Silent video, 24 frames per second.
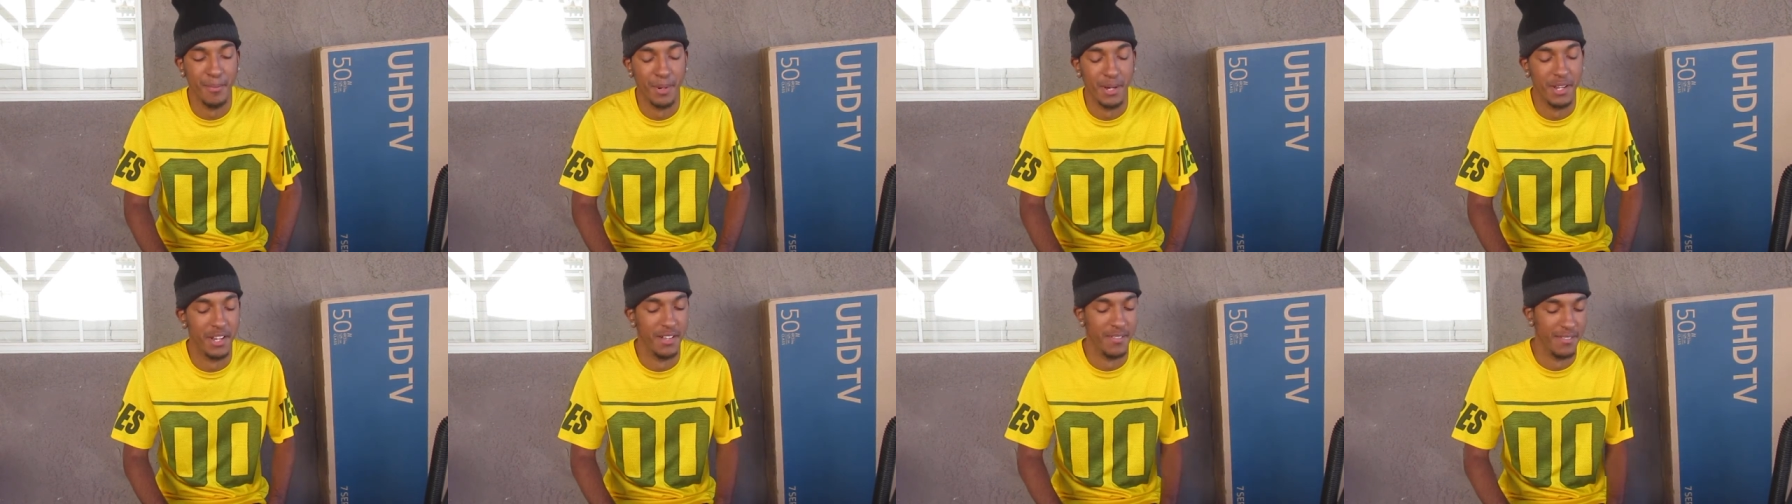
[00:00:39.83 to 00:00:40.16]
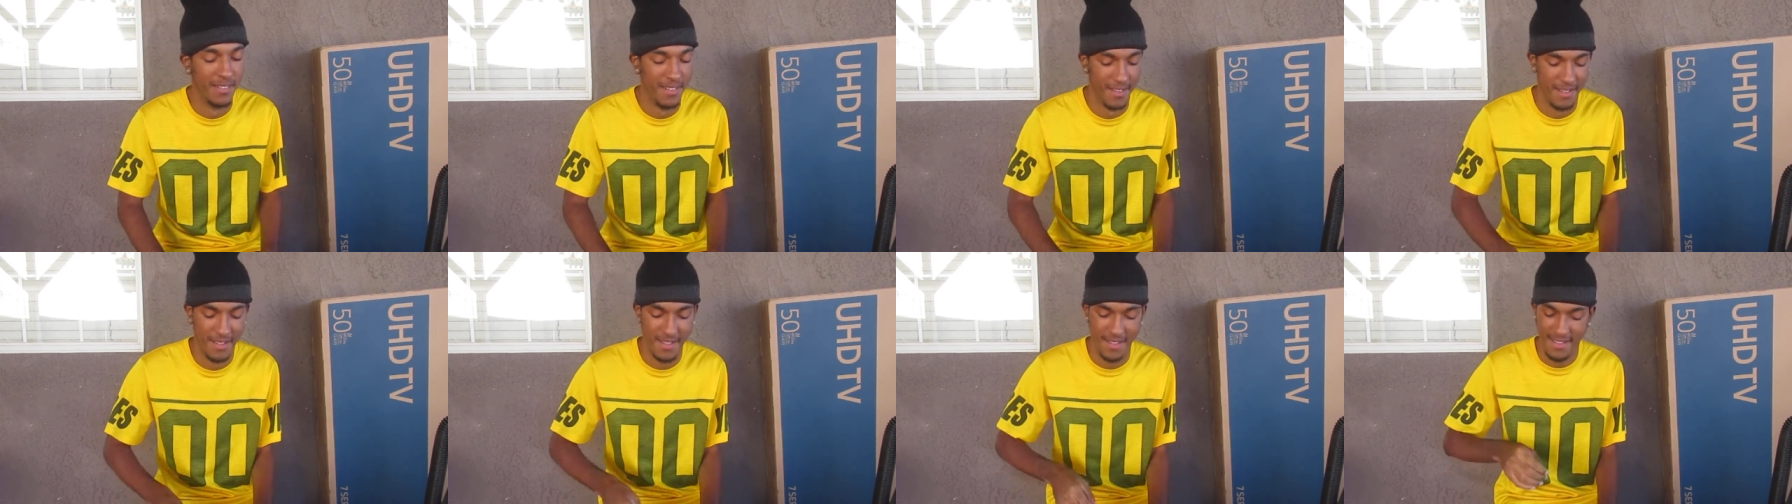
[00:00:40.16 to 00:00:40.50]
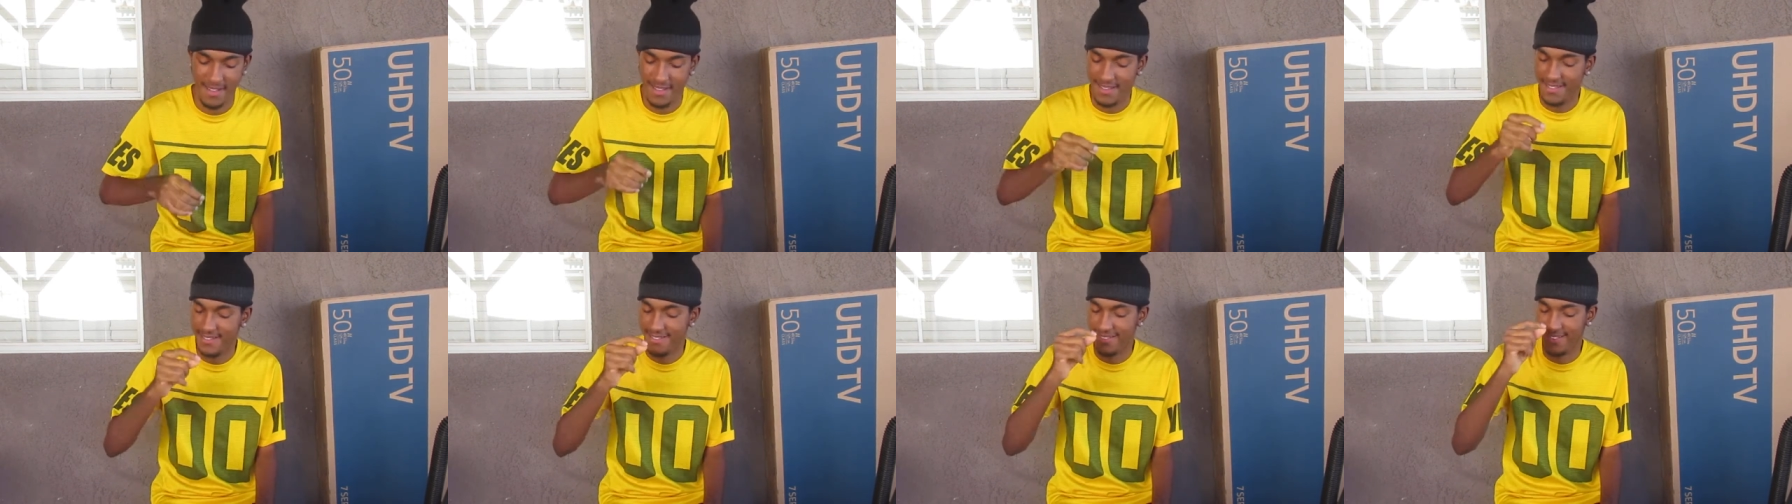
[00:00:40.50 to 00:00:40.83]
but
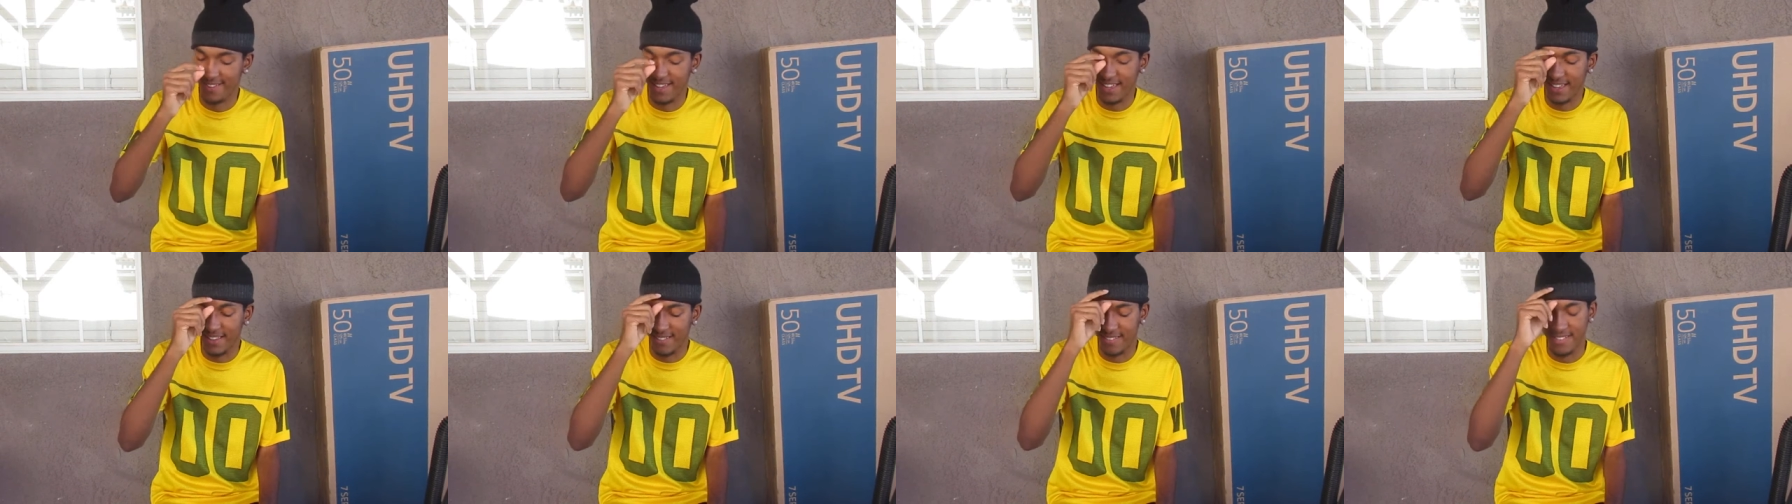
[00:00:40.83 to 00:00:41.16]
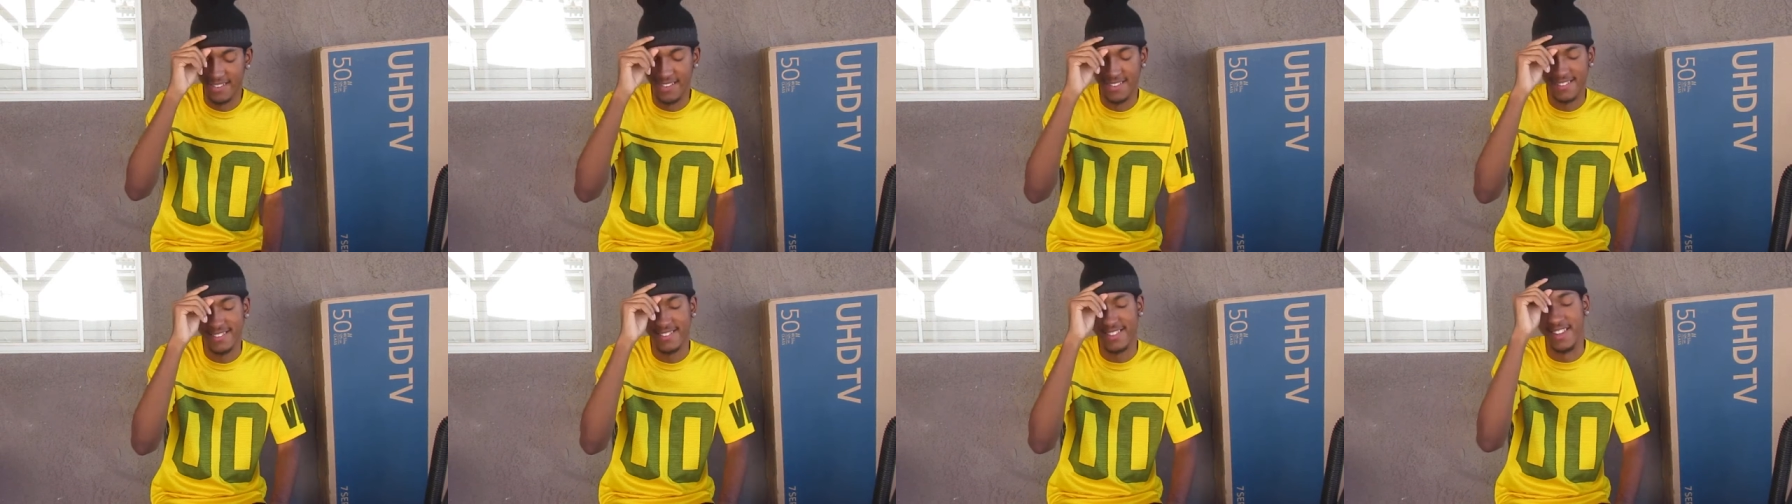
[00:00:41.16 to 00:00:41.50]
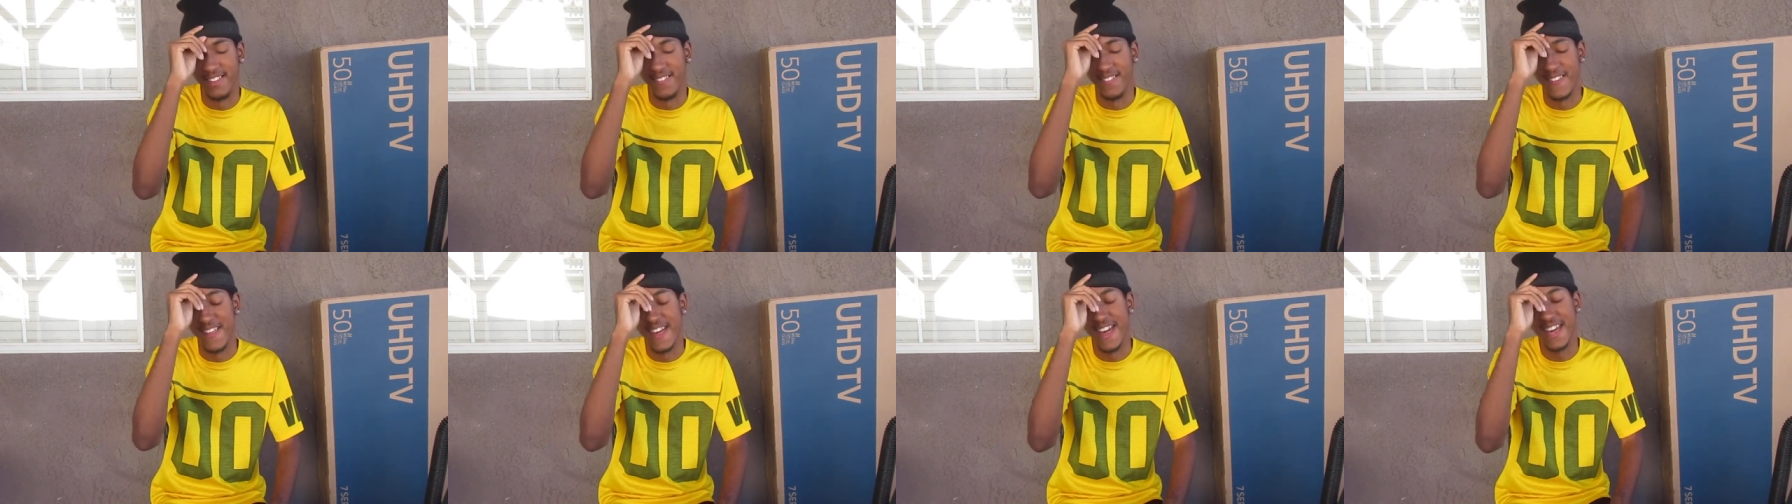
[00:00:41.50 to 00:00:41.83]
see, see,
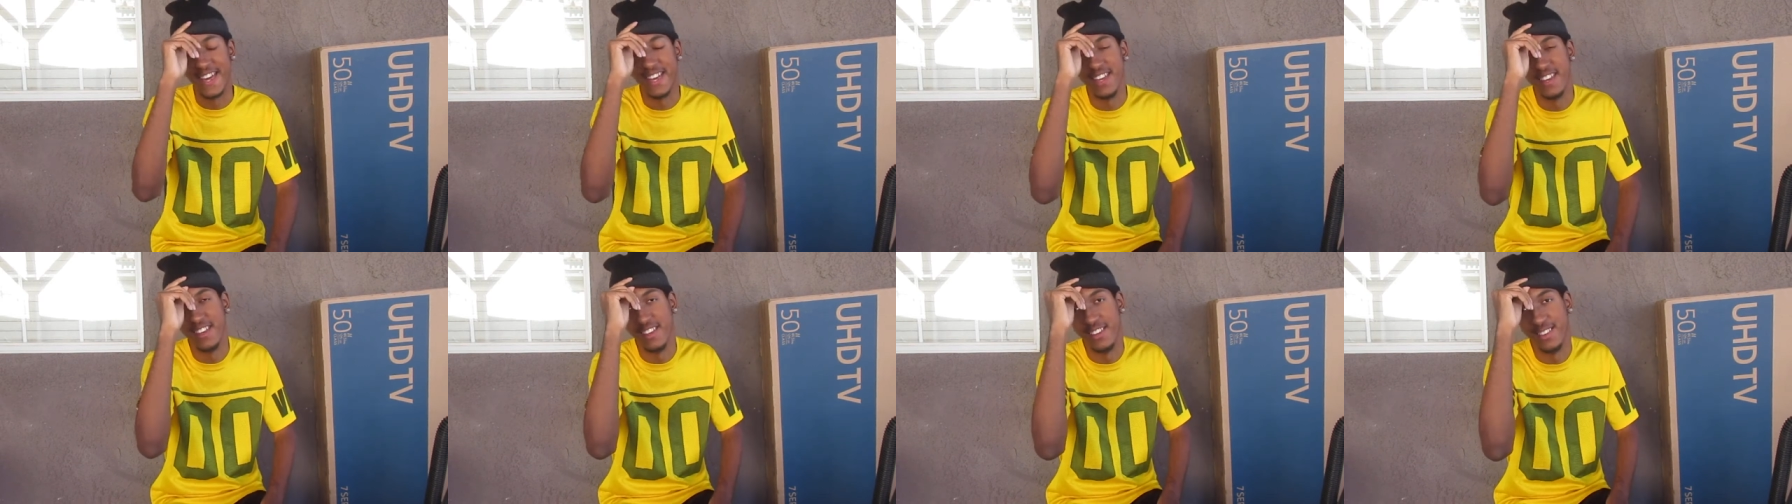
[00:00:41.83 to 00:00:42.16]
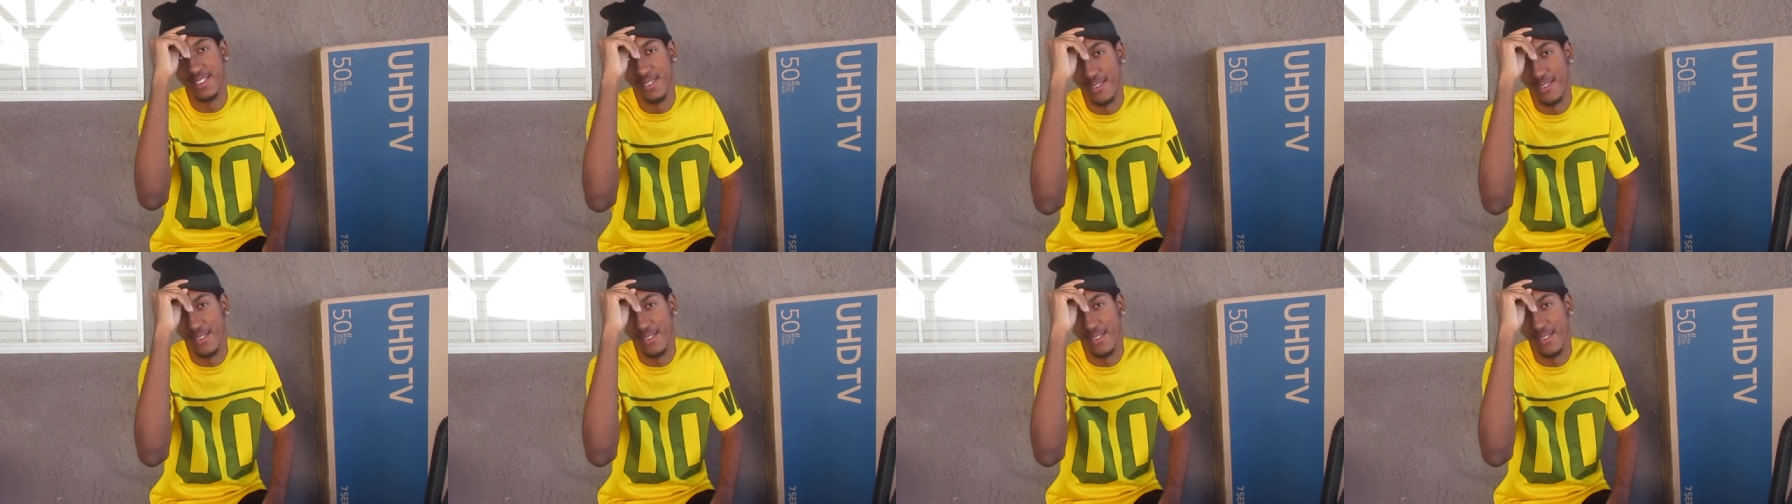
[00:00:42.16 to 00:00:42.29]
the thing is,